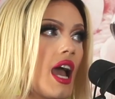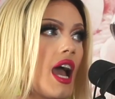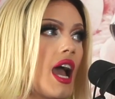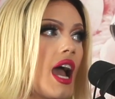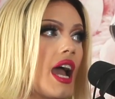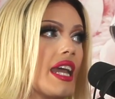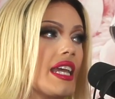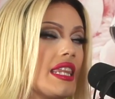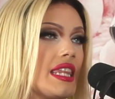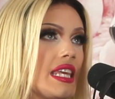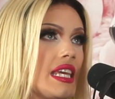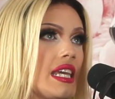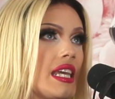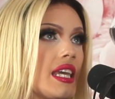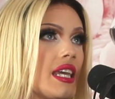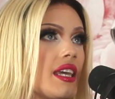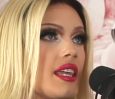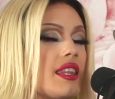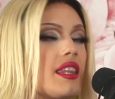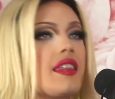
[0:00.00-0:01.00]
I
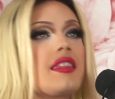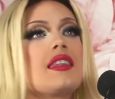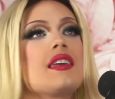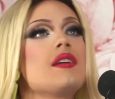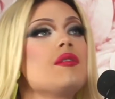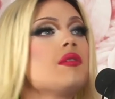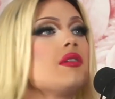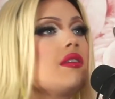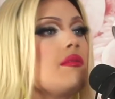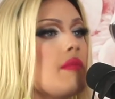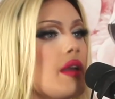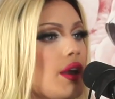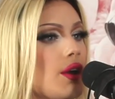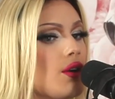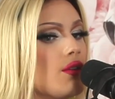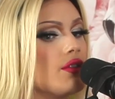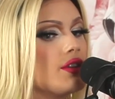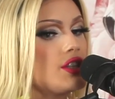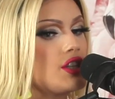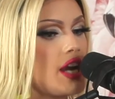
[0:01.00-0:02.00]
think the thing with the
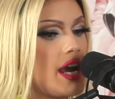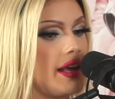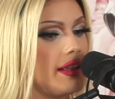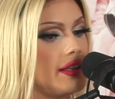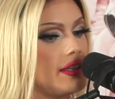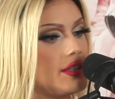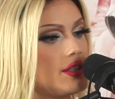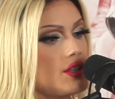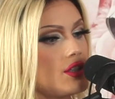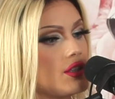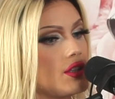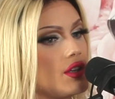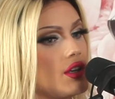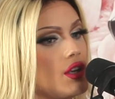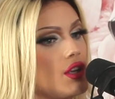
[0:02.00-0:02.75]
makeover challenge,